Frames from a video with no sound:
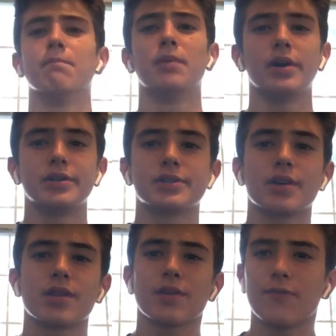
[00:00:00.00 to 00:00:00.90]
But
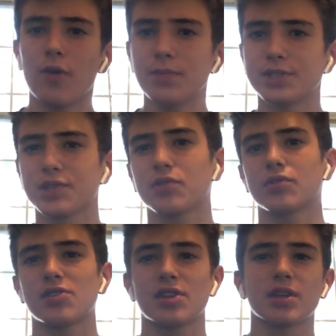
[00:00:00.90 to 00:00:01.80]
the foam is the only
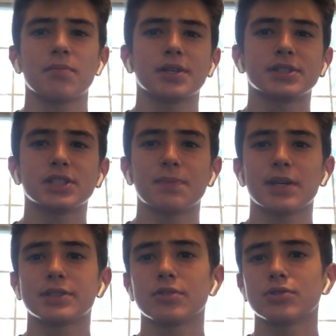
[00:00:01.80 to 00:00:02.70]
thing that makes this
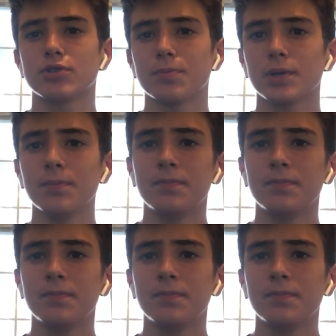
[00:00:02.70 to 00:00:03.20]
spike so super.